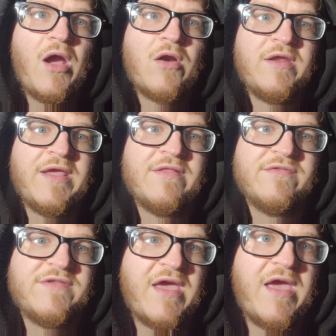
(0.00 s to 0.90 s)

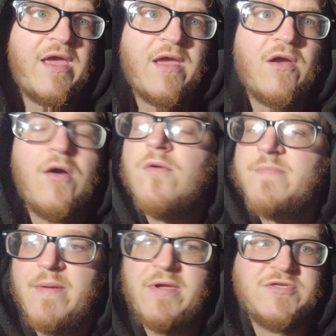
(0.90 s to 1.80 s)
Ardiente. Oh,
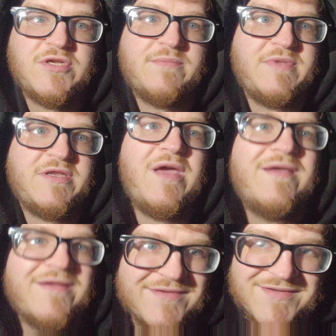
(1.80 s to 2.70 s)
maybe I shouldn't be
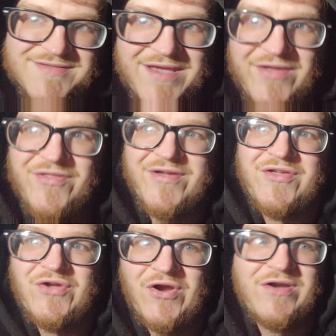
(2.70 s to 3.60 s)
saying the
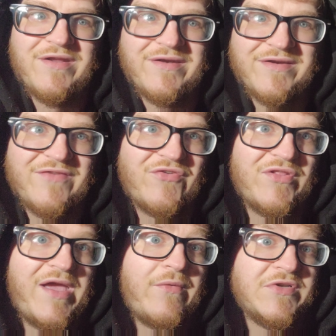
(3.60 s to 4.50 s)
card in a
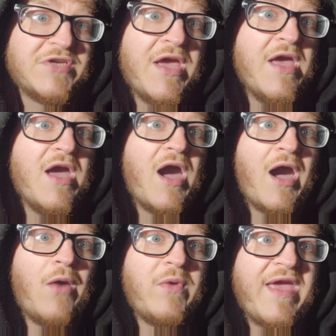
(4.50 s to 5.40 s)
different language.
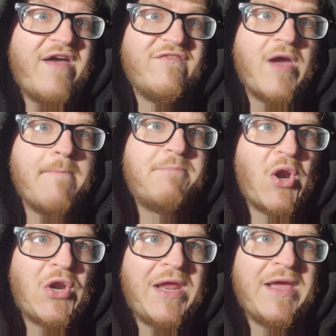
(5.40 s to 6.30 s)
Uh, we have
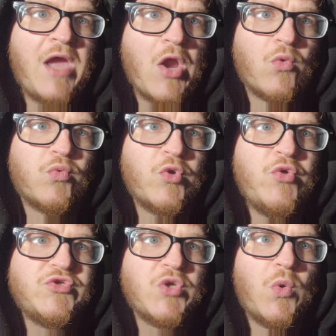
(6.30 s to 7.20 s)
Burning
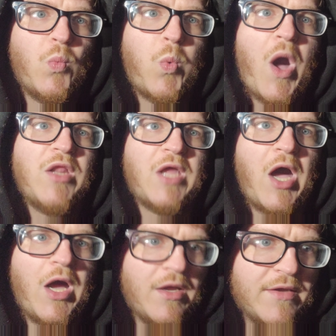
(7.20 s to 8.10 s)

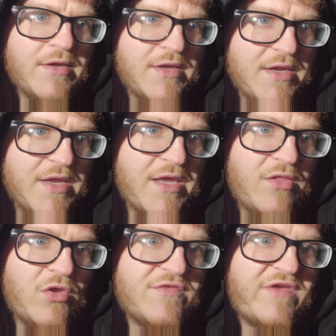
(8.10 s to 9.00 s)
Rootwalla.
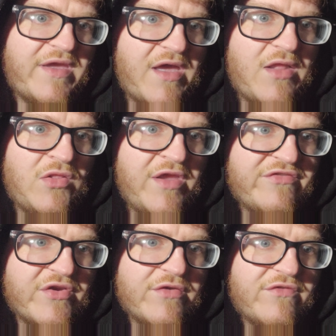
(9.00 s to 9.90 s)
It looks like a
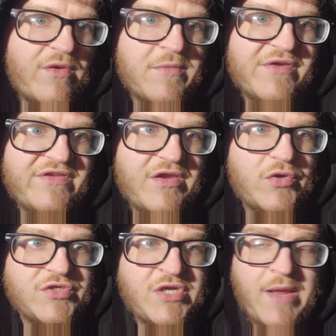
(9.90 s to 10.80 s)
lizard, so I'm going to say
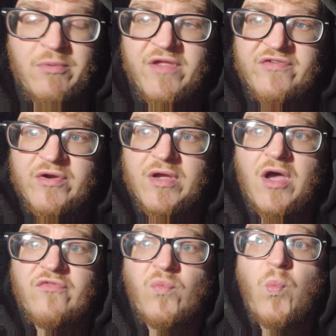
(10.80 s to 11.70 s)
creature type lizard. It
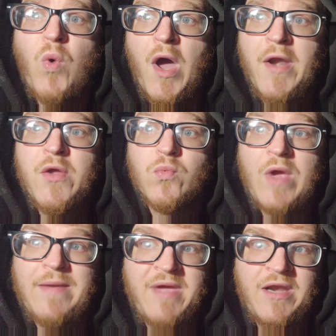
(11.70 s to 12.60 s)
costs one
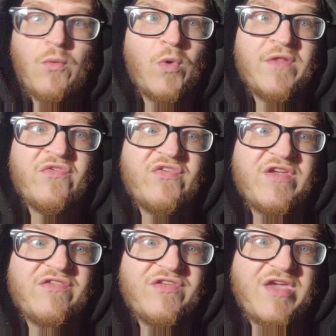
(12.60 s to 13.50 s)
red mana, one
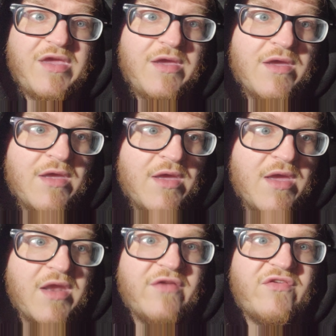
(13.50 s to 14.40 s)
C C.
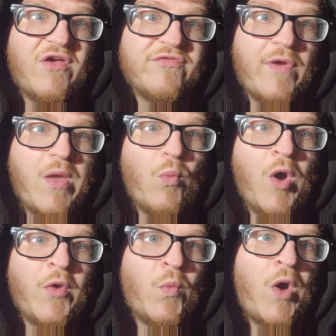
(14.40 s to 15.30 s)
It is also a
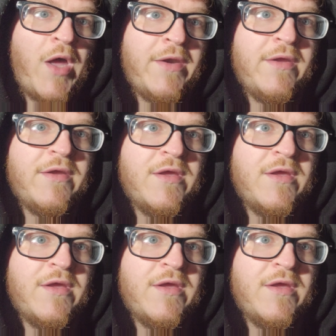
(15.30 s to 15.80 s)
one one.